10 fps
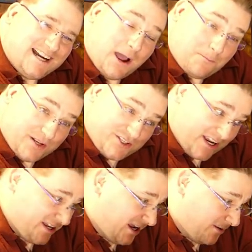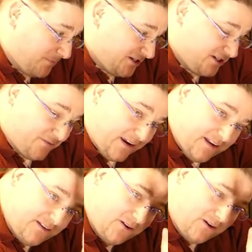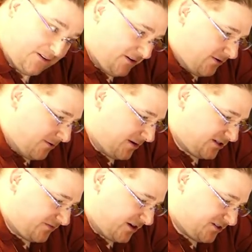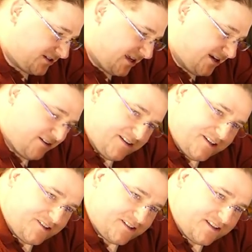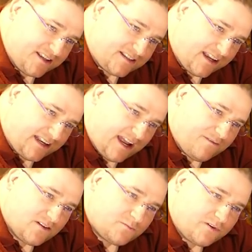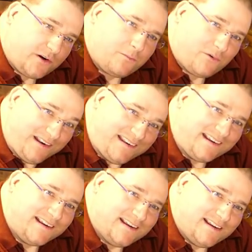I bet you I, I, bet you if I didn't talk to you, I bet you if I just sat here and did just this, I can have this printer printing